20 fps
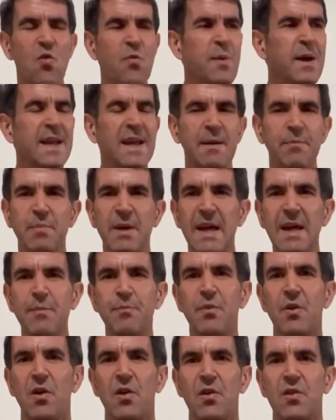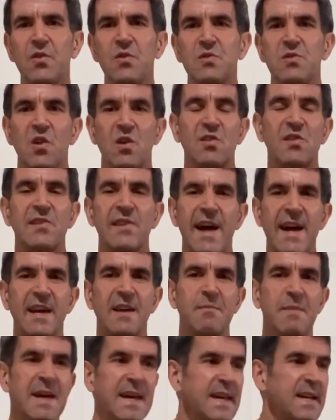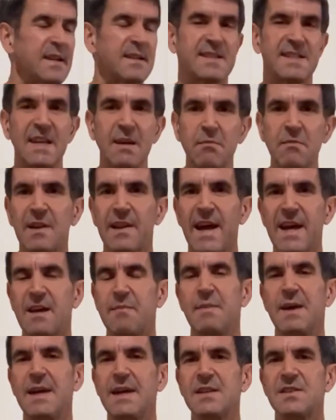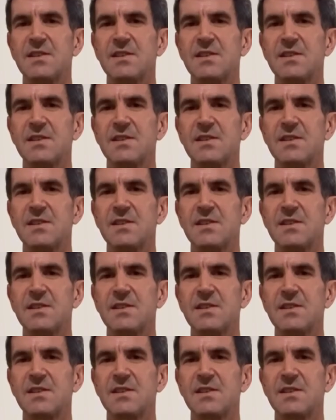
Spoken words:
many people who looked like me and seemed like me,